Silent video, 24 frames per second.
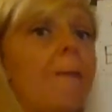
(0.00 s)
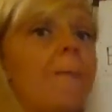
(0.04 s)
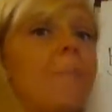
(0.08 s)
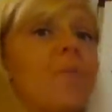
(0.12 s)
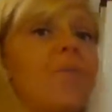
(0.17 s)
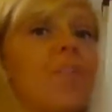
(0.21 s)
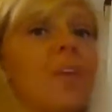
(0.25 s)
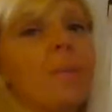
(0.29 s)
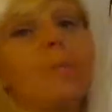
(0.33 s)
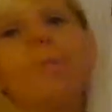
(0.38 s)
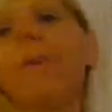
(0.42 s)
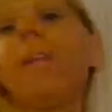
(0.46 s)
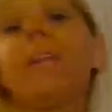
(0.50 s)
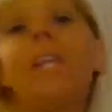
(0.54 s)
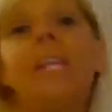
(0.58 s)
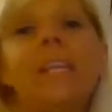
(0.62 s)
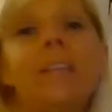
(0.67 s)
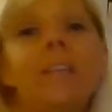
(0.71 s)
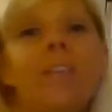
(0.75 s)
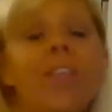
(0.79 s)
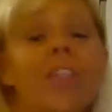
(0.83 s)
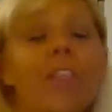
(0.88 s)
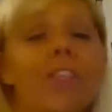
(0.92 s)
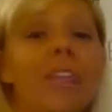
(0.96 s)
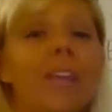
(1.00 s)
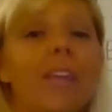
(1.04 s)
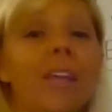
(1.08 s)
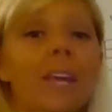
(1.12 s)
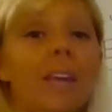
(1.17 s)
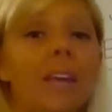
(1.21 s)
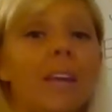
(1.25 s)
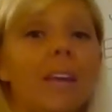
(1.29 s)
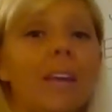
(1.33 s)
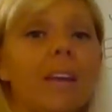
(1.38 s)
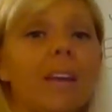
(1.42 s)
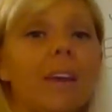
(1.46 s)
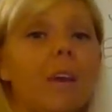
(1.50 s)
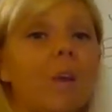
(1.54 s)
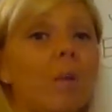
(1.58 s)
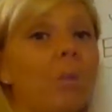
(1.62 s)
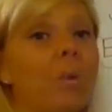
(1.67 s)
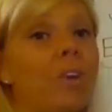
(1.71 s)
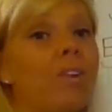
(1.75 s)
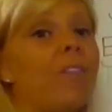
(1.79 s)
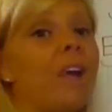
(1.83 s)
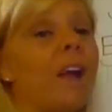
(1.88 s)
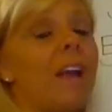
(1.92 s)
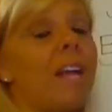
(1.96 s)
but then we need to think
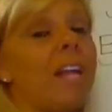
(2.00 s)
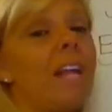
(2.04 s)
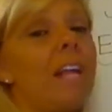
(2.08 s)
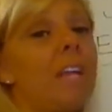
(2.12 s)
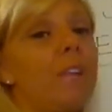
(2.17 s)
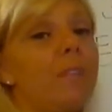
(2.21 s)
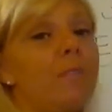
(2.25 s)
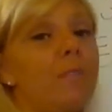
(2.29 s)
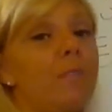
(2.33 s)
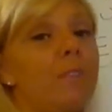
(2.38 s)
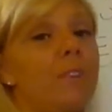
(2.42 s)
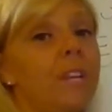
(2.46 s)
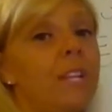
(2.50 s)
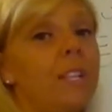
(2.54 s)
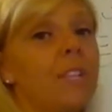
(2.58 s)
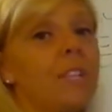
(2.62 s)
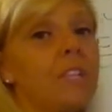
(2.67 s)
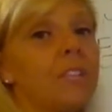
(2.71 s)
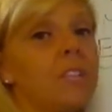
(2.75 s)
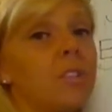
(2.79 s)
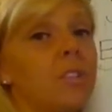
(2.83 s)
we've got infinite